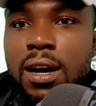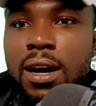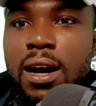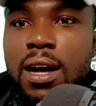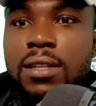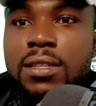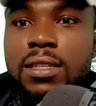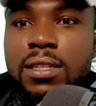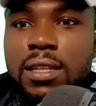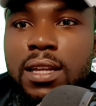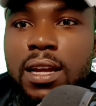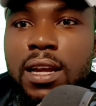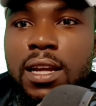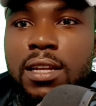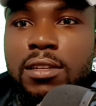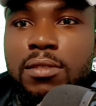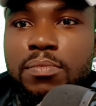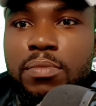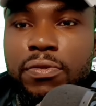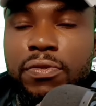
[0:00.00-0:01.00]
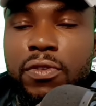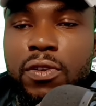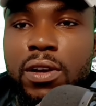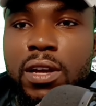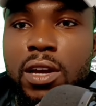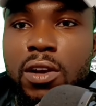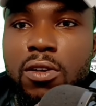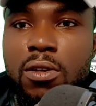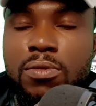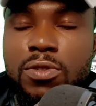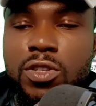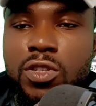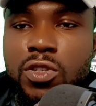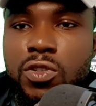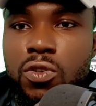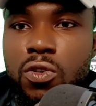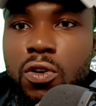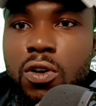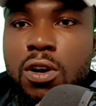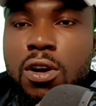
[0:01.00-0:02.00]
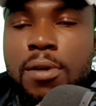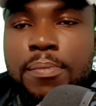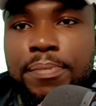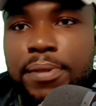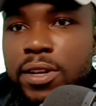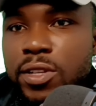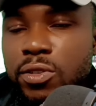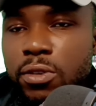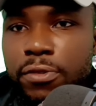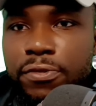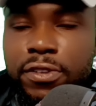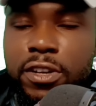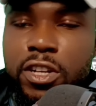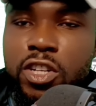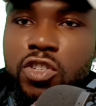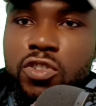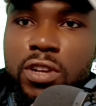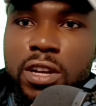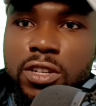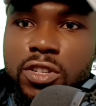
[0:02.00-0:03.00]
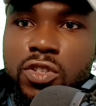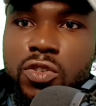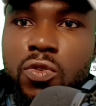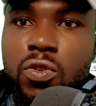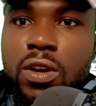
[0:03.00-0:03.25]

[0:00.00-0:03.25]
Alright, then before it comes to your point of interest.